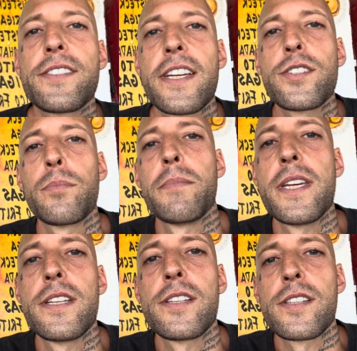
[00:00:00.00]
like some
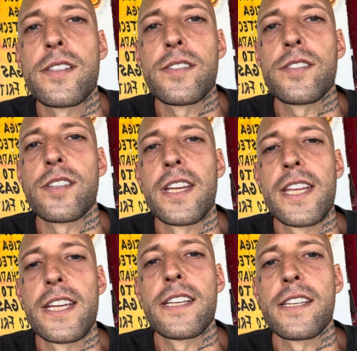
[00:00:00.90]
meat in
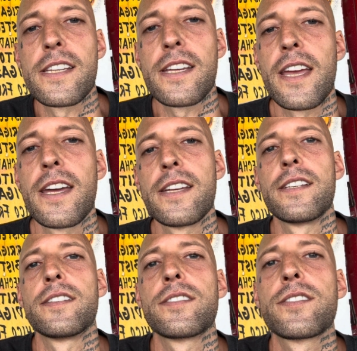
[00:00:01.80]
it
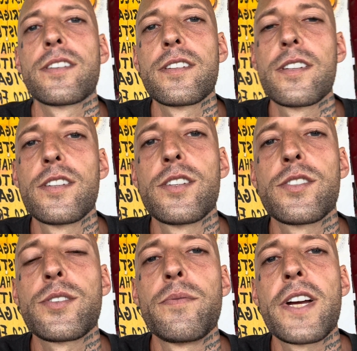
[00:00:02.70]
and
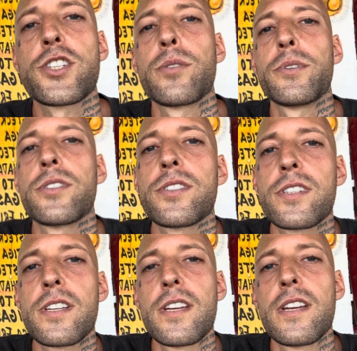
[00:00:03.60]
some vegetables,
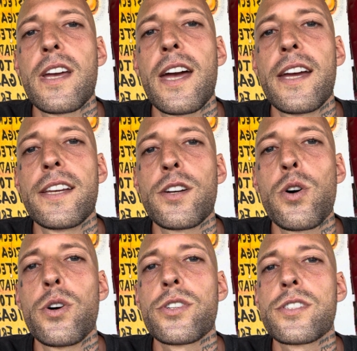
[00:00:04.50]
and it
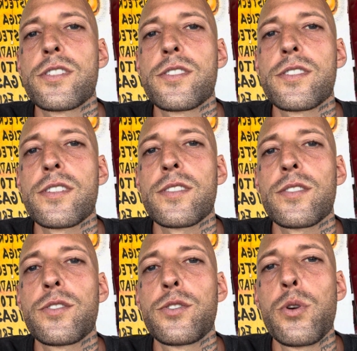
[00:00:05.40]
costs
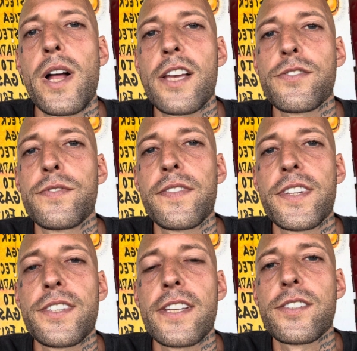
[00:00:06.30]

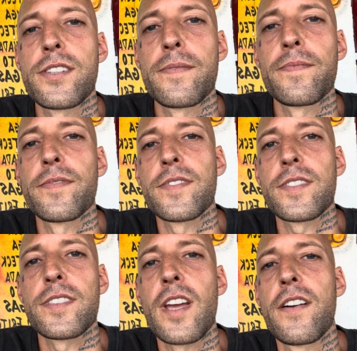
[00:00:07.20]
$2.50.
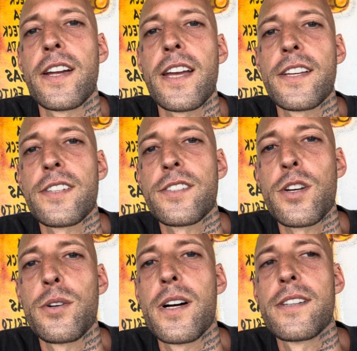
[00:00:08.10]
All right, guys, let's go
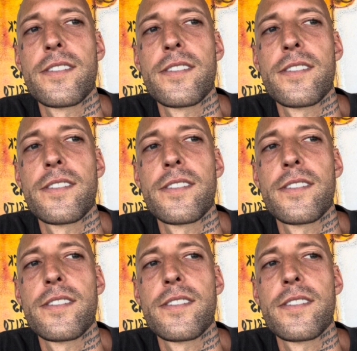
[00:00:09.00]
on.